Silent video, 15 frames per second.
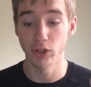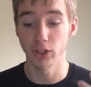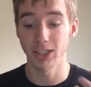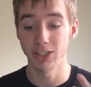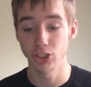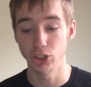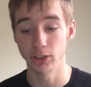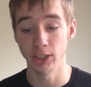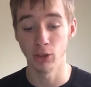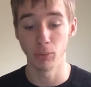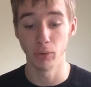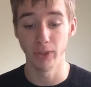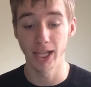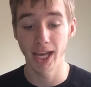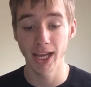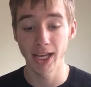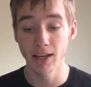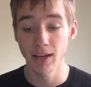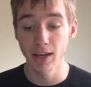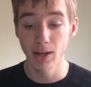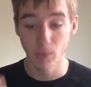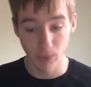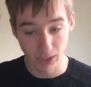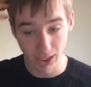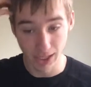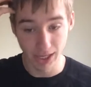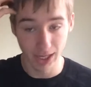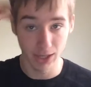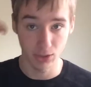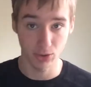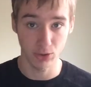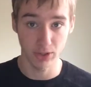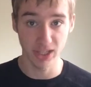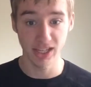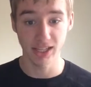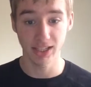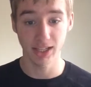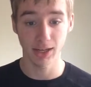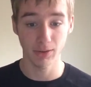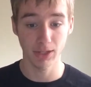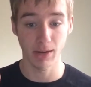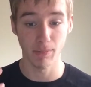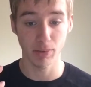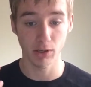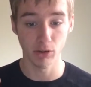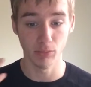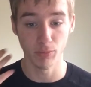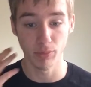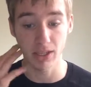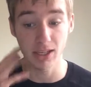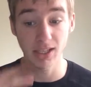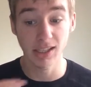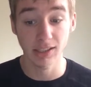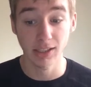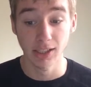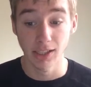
I got Janelle Monáe, we got Esther Dean again, we got B.O.B.